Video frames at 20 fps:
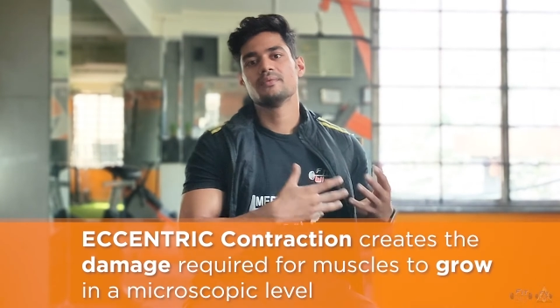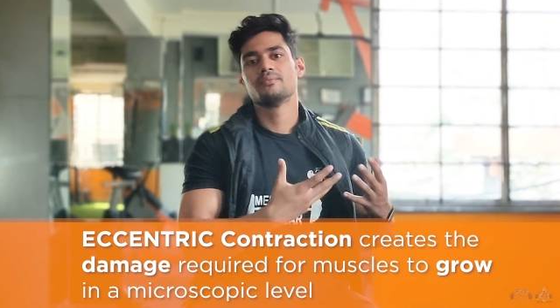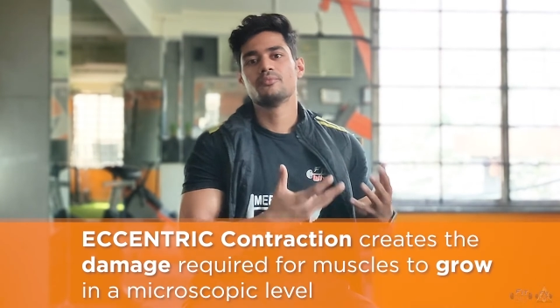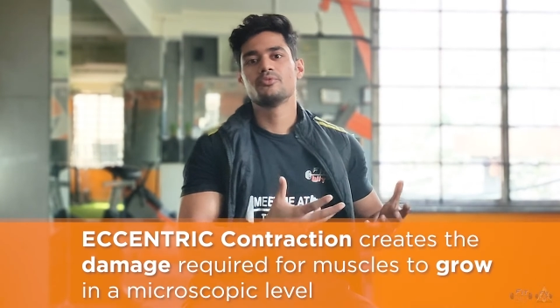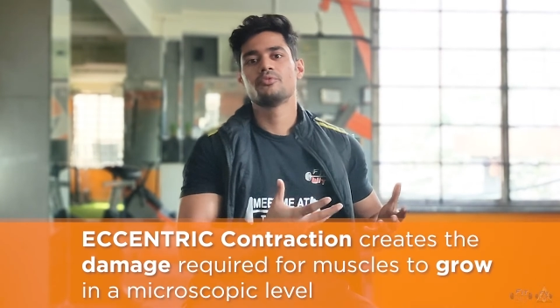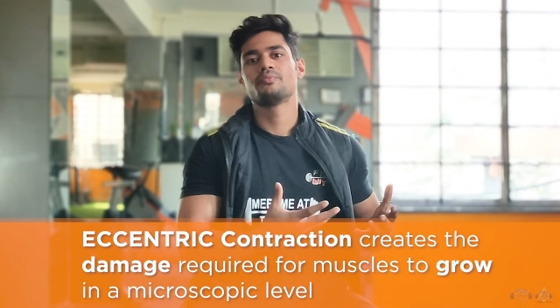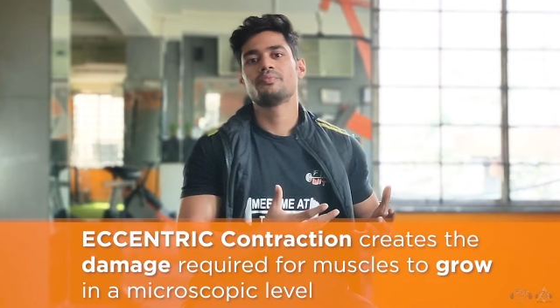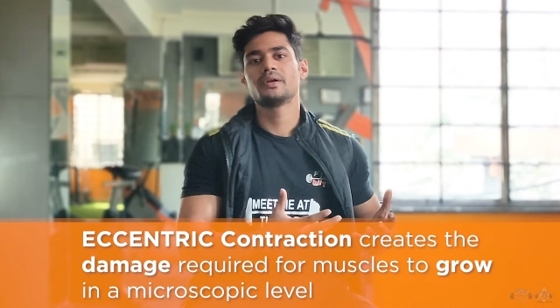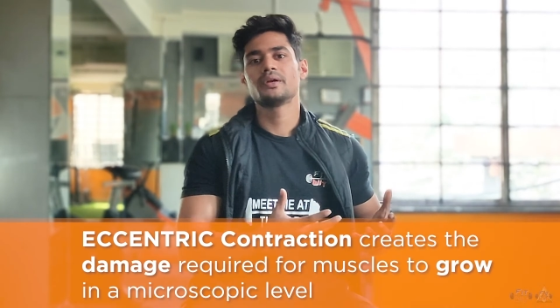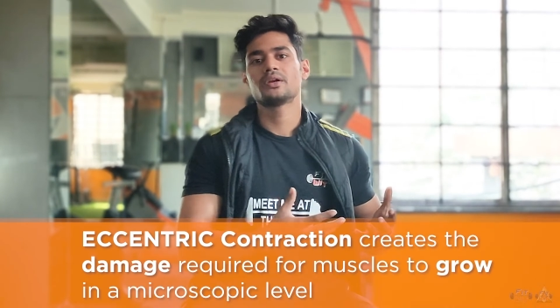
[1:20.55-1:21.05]

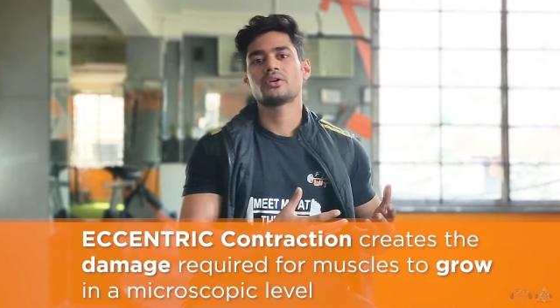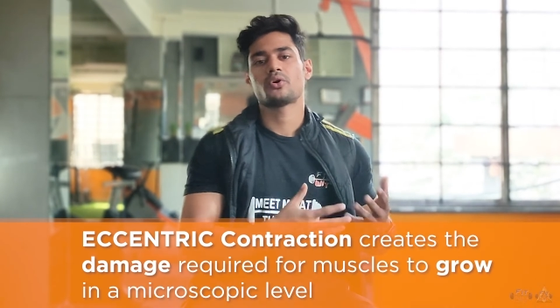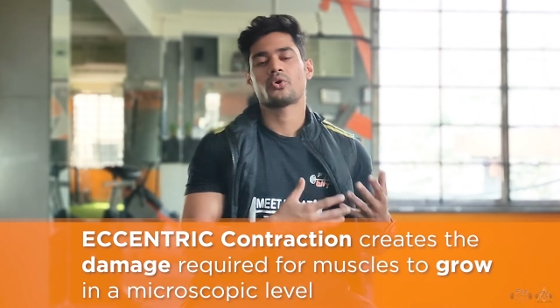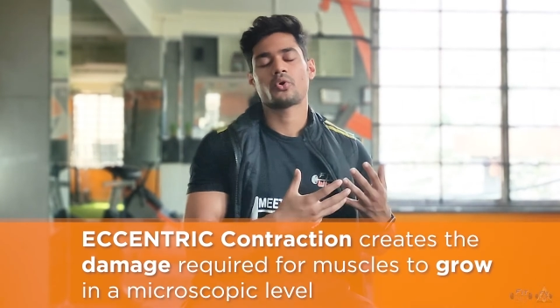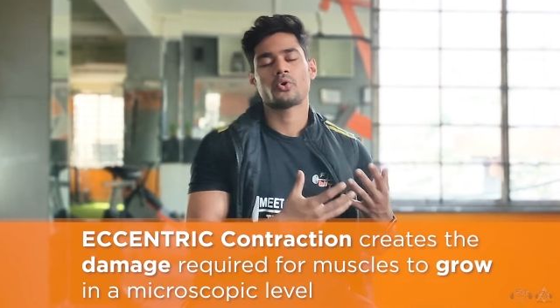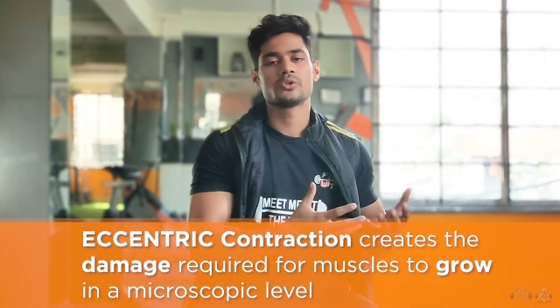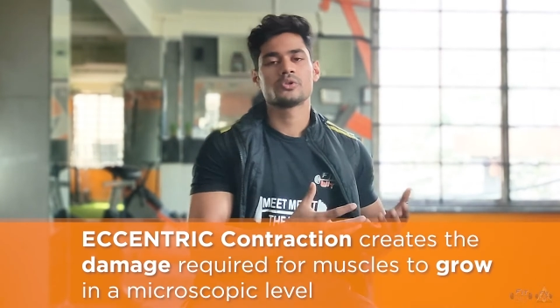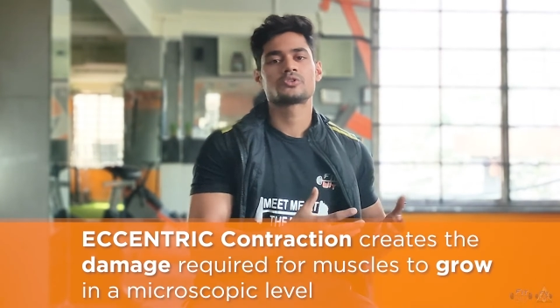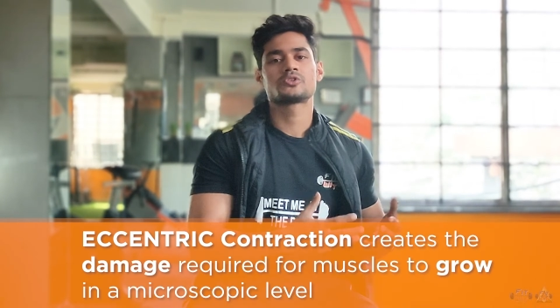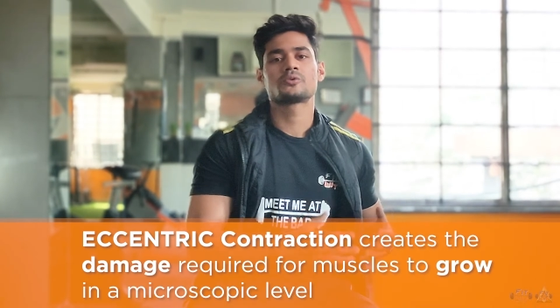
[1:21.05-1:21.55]

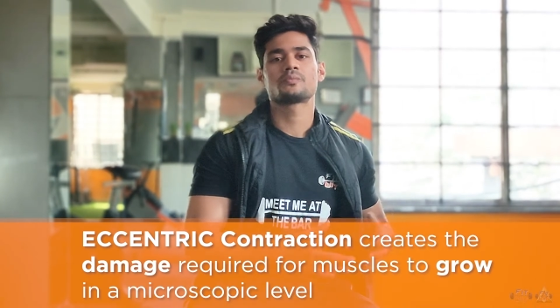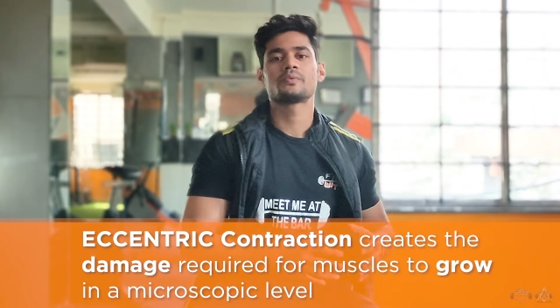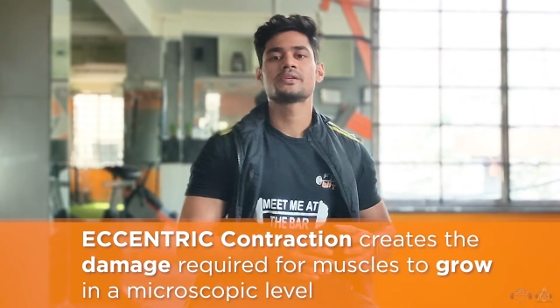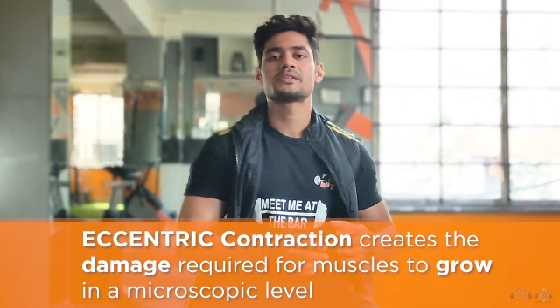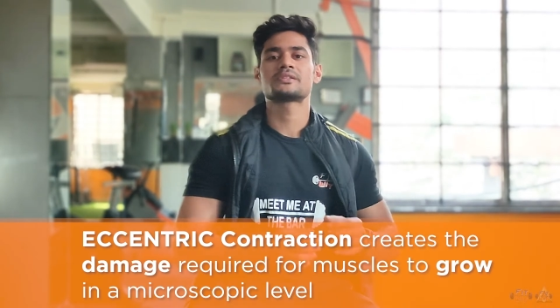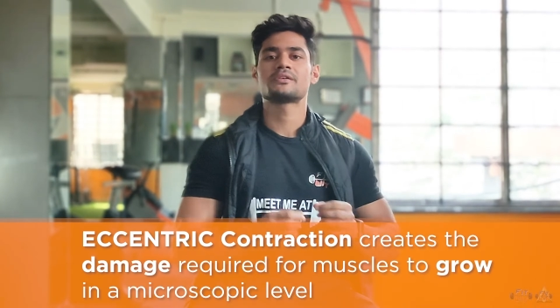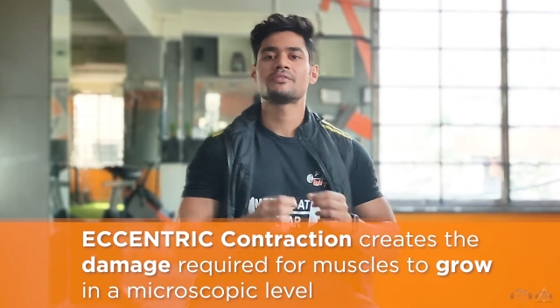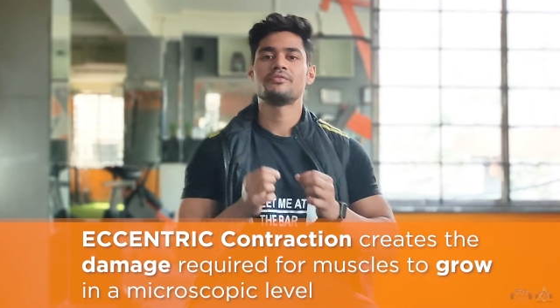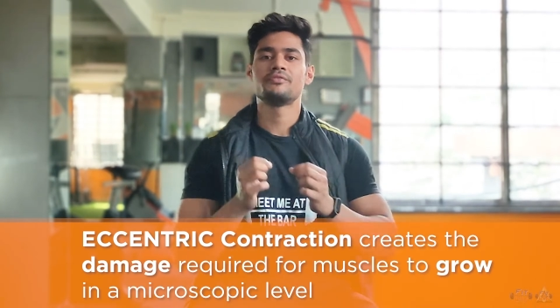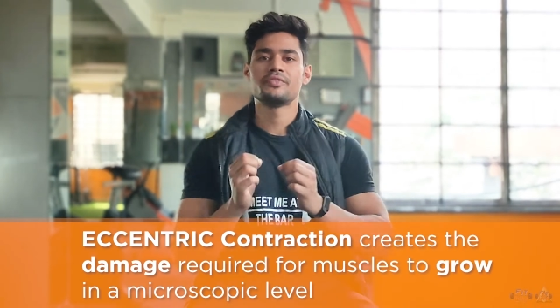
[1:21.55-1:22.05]
movement also
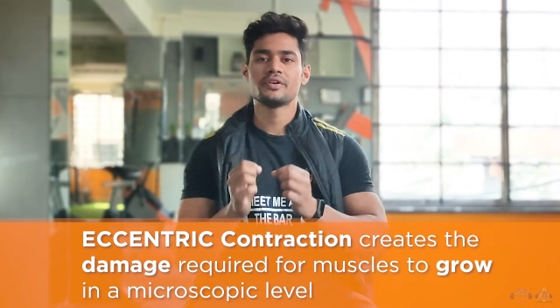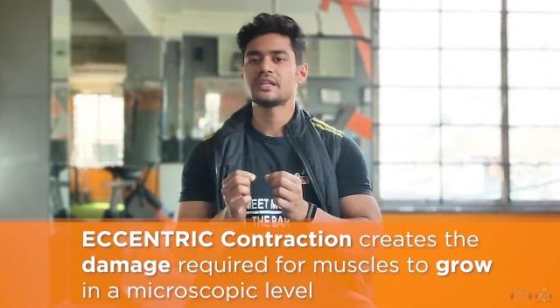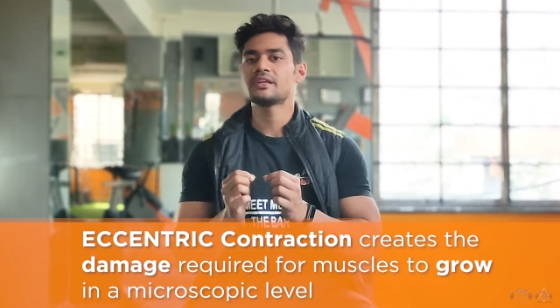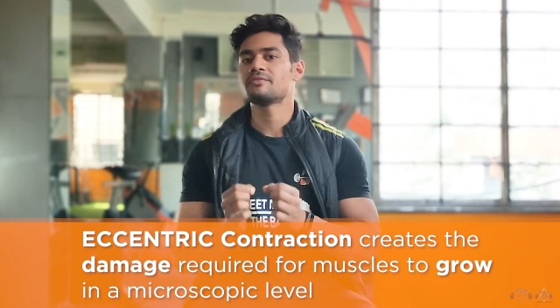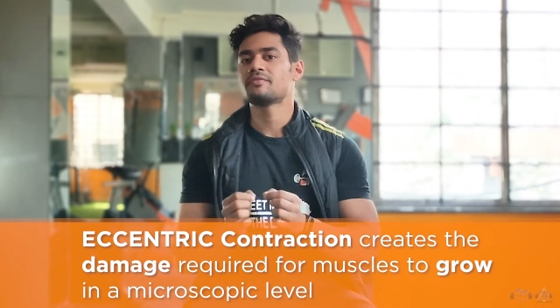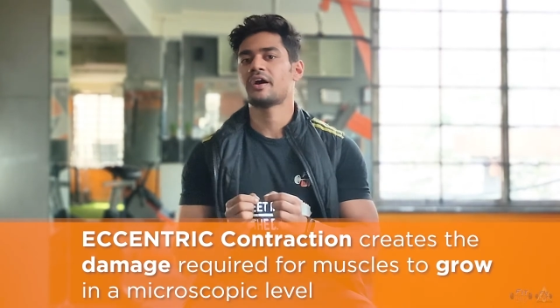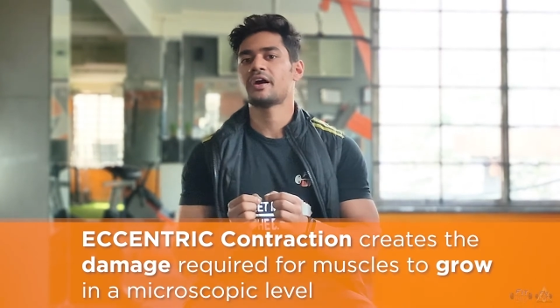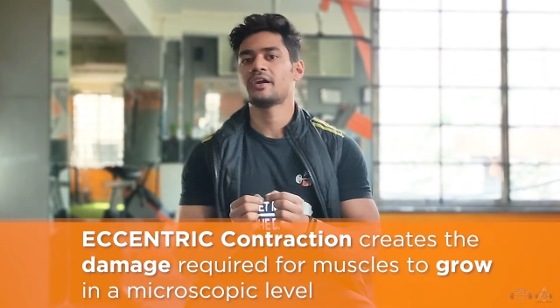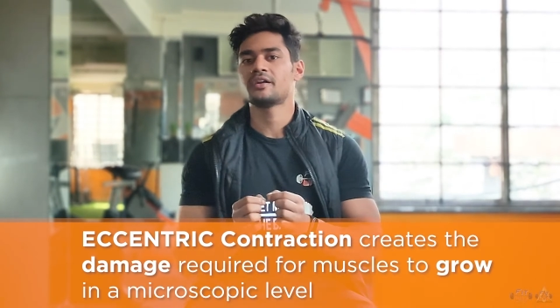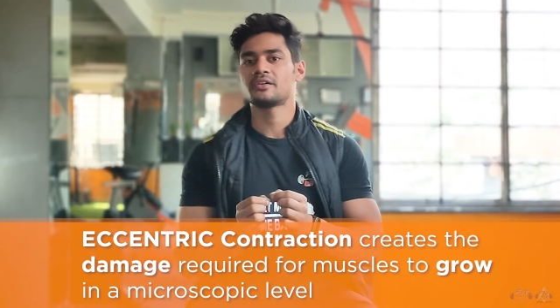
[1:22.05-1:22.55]
plays a very
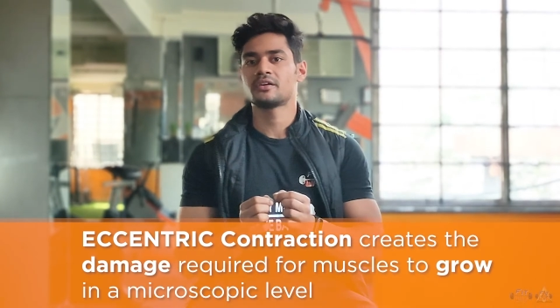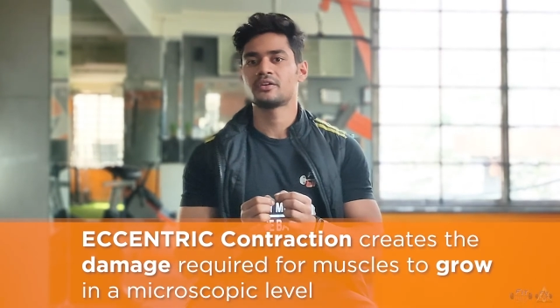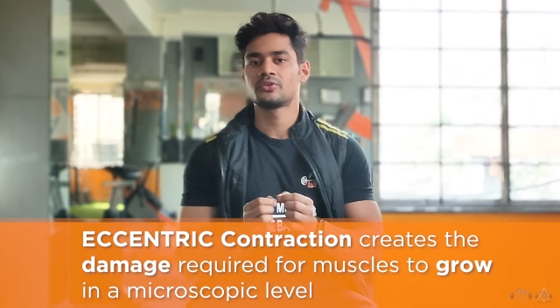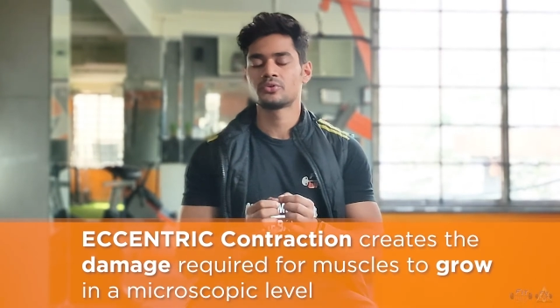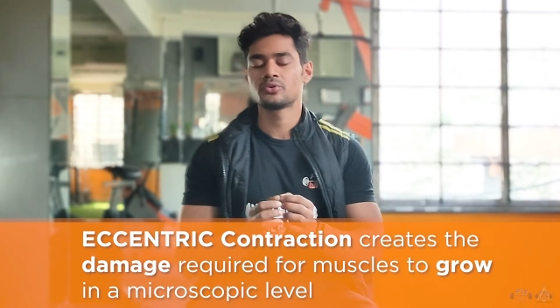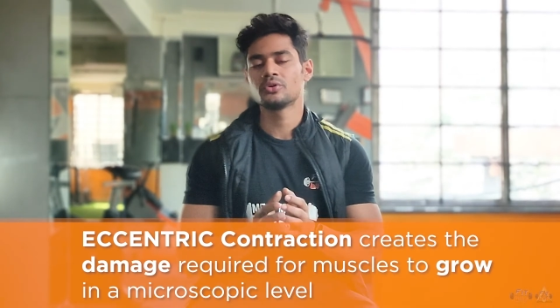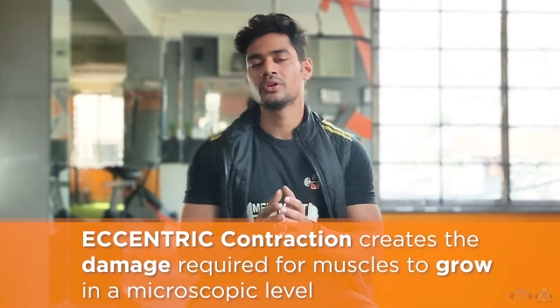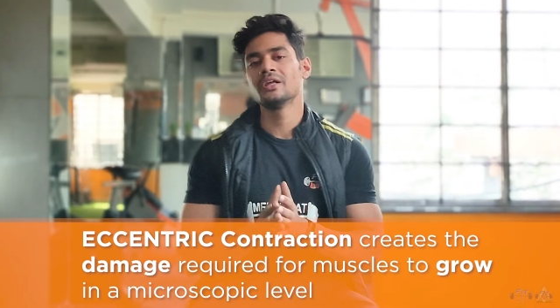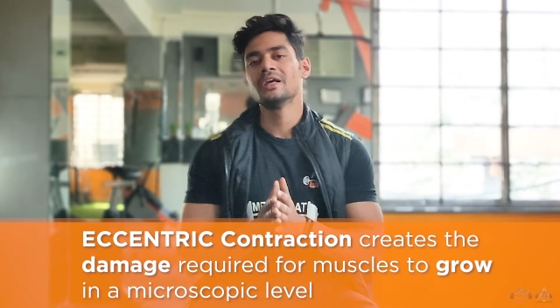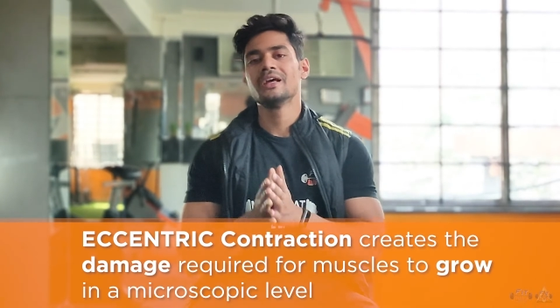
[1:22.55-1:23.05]
vital
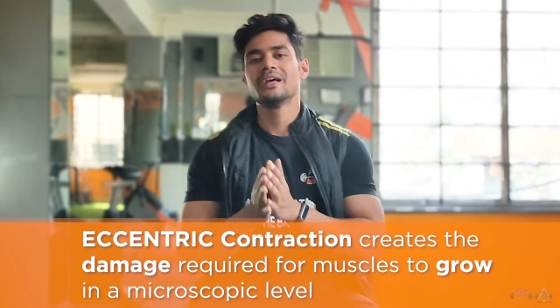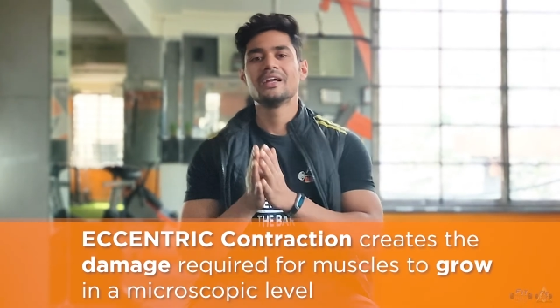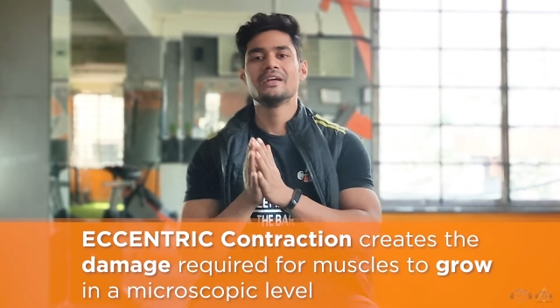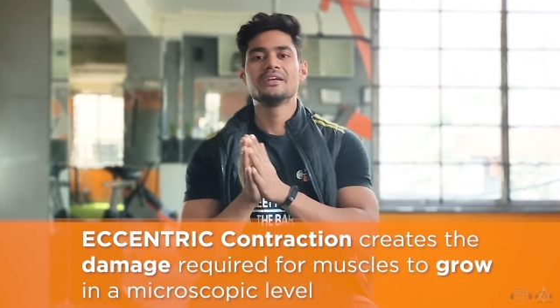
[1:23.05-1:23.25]
role